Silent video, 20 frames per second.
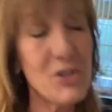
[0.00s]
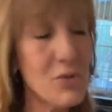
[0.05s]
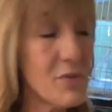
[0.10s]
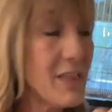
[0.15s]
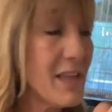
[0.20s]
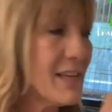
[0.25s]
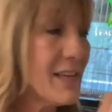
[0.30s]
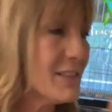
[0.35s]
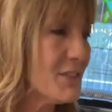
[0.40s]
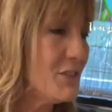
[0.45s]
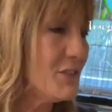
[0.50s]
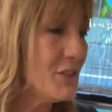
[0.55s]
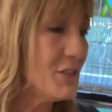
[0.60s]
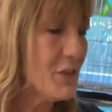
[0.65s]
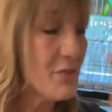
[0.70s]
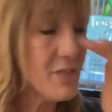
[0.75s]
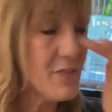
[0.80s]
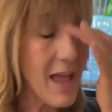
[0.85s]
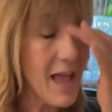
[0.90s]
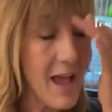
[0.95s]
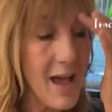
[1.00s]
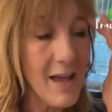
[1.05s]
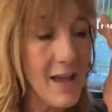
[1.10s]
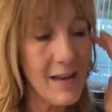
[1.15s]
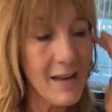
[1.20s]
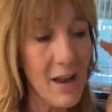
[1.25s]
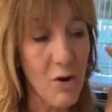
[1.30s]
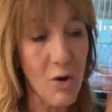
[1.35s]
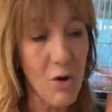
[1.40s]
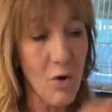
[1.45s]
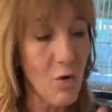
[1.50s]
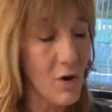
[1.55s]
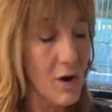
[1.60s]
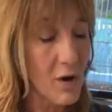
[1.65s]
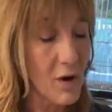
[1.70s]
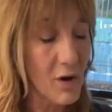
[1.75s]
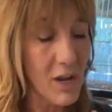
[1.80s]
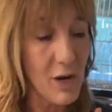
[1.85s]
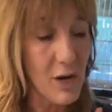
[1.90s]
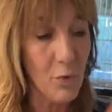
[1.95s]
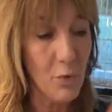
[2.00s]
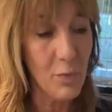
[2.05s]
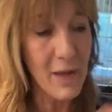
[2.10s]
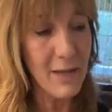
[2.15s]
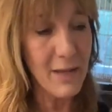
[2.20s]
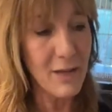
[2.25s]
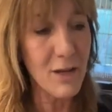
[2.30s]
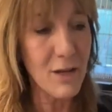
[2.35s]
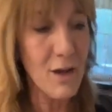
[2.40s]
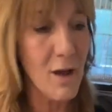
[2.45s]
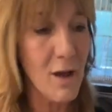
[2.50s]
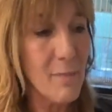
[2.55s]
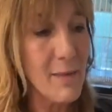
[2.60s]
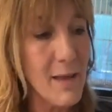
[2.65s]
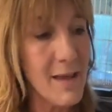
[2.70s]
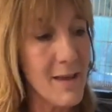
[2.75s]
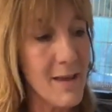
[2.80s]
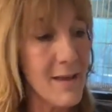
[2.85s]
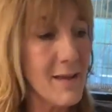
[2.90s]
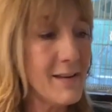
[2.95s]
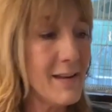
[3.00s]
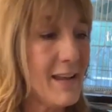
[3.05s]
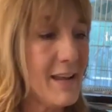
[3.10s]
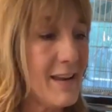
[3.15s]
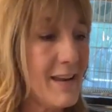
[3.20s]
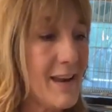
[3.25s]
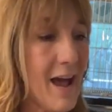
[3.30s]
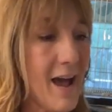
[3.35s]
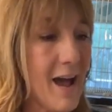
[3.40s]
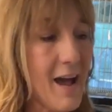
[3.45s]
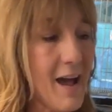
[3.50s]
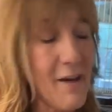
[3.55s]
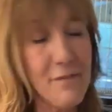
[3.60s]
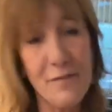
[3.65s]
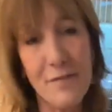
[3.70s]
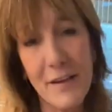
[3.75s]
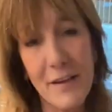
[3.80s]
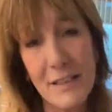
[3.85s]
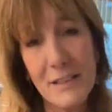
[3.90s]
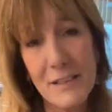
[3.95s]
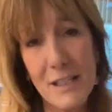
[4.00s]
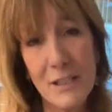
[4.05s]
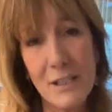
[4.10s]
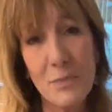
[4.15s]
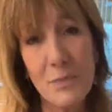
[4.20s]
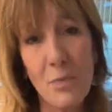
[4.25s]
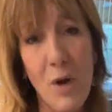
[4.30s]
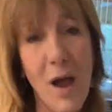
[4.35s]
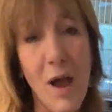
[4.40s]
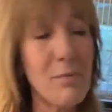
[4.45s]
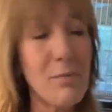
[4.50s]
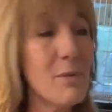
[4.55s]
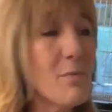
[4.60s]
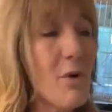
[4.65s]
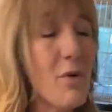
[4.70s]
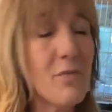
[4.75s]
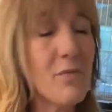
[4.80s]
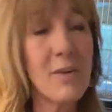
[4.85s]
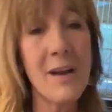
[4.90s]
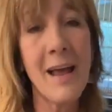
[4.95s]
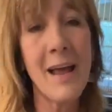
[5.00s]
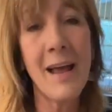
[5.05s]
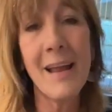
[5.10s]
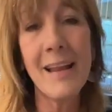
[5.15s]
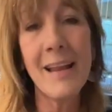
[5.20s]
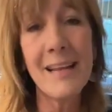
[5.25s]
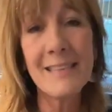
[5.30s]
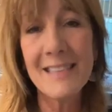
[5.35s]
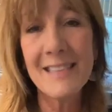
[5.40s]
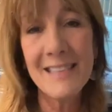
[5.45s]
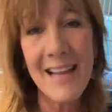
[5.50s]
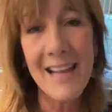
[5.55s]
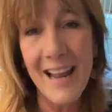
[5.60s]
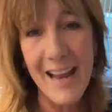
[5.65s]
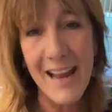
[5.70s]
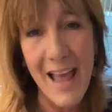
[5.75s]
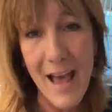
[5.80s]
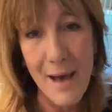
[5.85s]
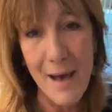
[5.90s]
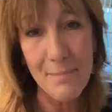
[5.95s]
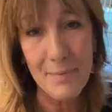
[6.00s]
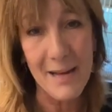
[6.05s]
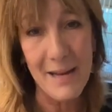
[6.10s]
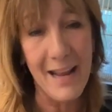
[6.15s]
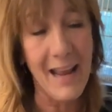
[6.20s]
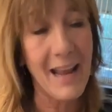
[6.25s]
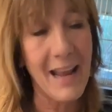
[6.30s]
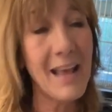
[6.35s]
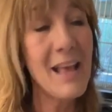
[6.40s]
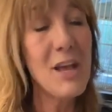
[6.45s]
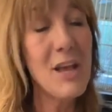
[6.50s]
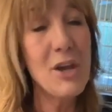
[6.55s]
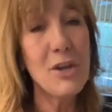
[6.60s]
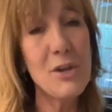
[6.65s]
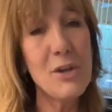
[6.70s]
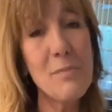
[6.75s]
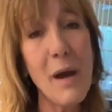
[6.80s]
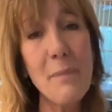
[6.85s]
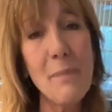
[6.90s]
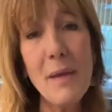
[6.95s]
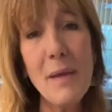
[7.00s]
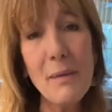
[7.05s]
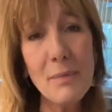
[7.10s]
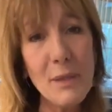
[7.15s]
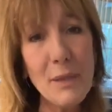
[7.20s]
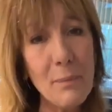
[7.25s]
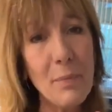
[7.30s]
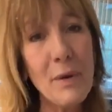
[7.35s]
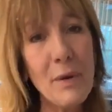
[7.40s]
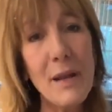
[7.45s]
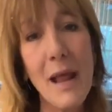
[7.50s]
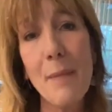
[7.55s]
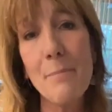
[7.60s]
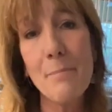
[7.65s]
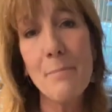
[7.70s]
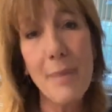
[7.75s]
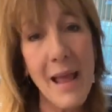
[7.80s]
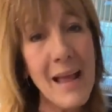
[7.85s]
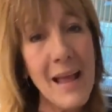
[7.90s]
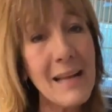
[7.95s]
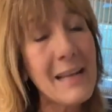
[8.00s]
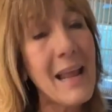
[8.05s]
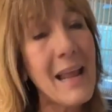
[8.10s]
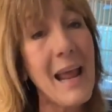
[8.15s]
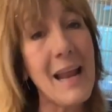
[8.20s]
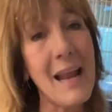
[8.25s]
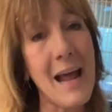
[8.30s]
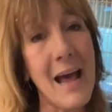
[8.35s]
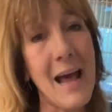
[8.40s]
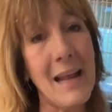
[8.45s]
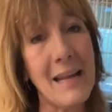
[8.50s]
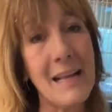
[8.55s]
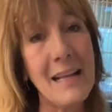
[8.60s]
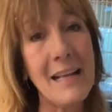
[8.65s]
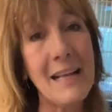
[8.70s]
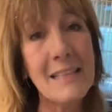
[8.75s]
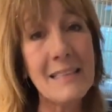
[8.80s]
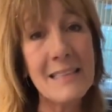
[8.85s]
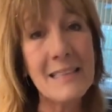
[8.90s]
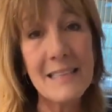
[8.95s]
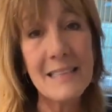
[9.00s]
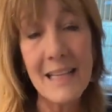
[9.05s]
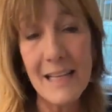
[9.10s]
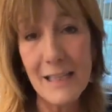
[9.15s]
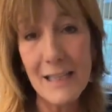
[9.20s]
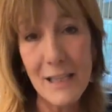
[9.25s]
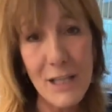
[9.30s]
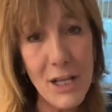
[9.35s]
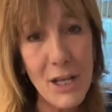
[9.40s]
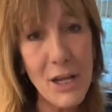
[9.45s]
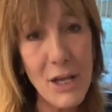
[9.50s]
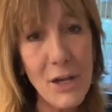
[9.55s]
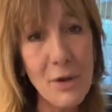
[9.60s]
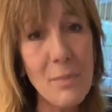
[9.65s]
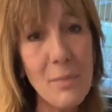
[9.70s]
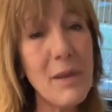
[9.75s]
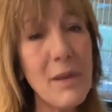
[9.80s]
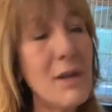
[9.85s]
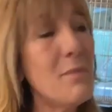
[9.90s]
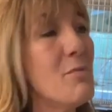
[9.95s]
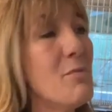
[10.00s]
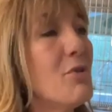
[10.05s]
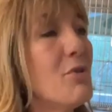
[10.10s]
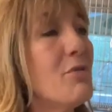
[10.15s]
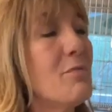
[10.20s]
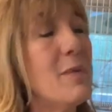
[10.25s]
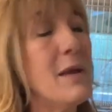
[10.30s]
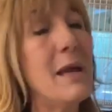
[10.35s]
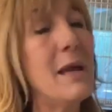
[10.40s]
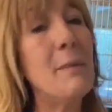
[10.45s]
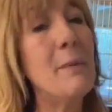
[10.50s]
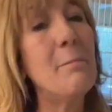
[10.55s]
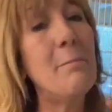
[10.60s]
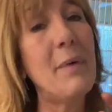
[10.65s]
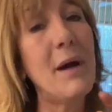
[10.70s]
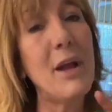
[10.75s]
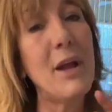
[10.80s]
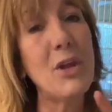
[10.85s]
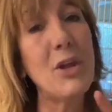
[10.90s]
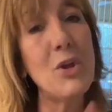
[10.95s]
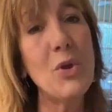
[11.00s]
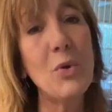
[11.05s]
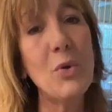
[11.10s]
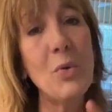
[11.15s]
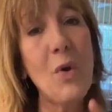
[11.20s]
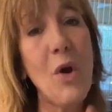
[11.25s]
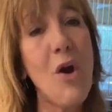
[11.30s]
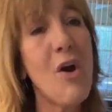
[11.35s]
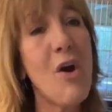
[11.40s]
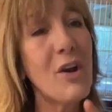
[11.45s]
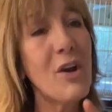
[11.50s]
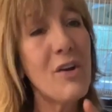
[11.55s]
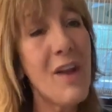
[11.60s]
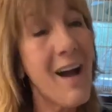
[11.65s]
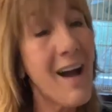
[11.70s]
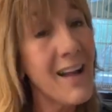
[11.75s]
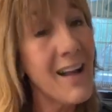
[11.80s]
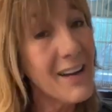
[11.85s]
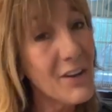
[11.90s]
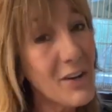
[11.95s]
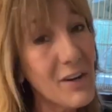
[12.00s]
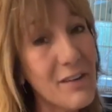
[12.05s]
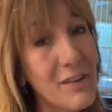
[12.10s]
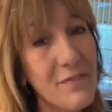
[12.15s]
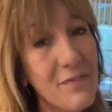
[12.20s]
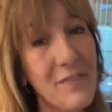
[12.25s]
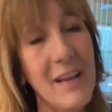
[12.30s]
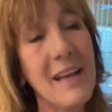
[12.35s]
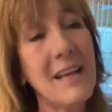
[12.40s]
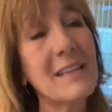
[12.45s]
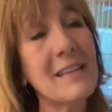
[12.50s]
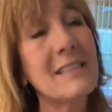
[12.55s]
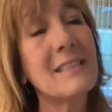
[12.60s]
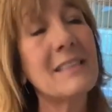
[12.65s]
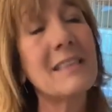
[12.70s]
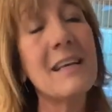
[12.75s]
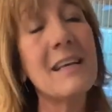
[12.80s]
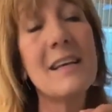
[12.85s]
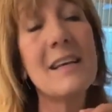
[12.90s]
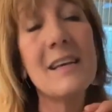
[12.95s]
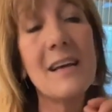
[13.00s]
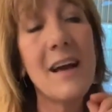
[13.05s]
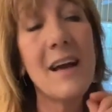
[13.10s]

do this, do that, or we can come in and fix this problem overnight. It's not happening. You might be able to put a Band-Aid on it and see a little bit of movement, but you are not going to fix